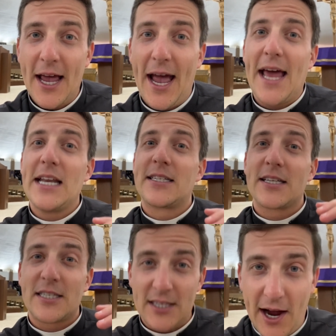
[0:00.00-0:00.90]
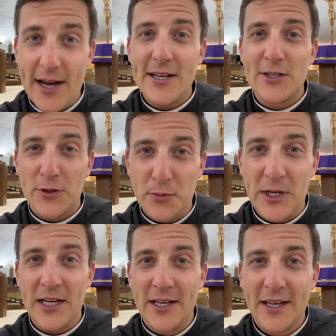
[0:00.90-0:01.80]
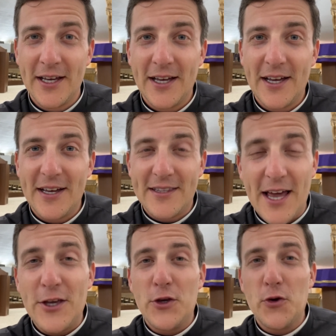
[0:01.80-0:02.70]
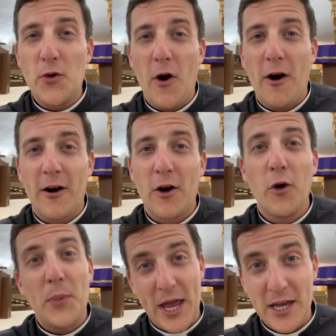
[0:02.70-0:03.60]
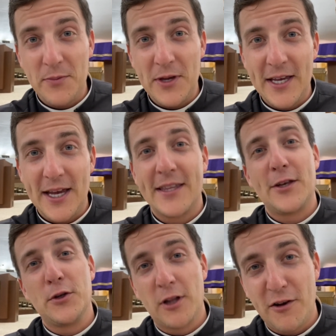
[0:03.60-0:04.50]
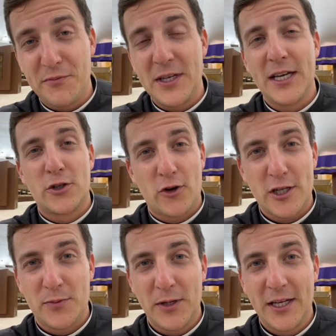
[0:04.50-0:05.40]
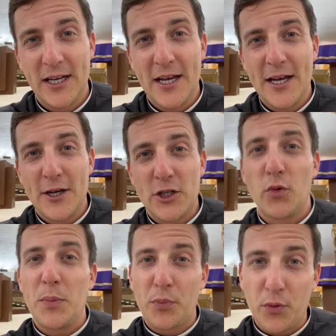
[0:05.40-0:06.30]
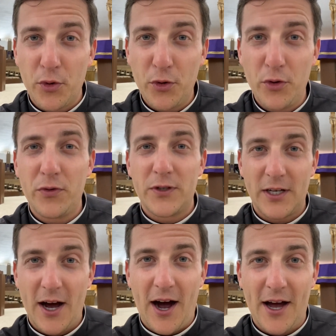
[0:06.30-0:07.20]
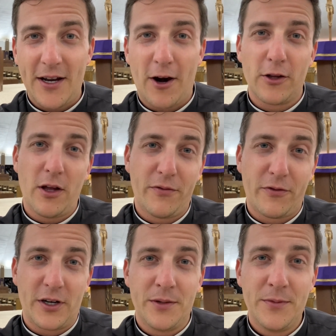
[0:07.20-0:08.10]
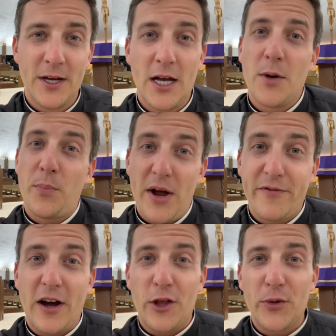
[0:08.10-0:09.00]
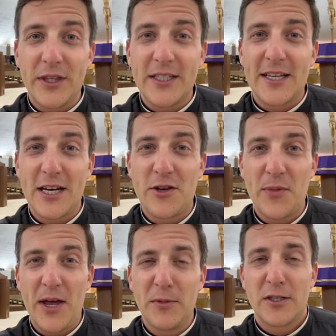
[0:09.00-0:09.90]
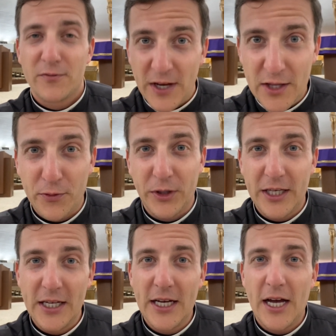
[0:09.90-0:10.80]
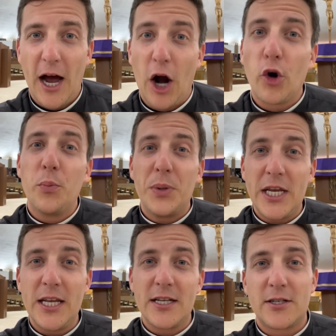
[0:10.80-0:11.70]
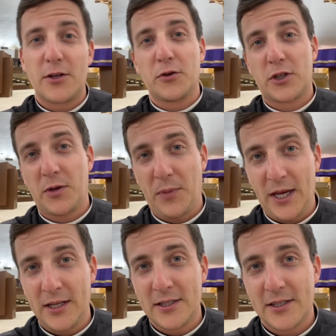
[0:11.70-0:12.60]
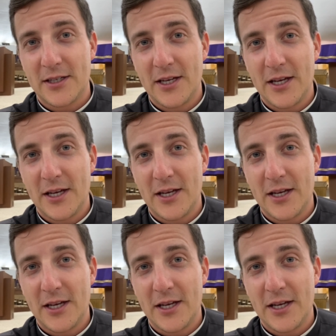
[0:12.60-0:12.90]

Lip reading: and it's a sign to me that you are obeying me and that you love me and trust me. So we prove to God our love for him by following the Ten Commandments faithfully. Our obedience to those commands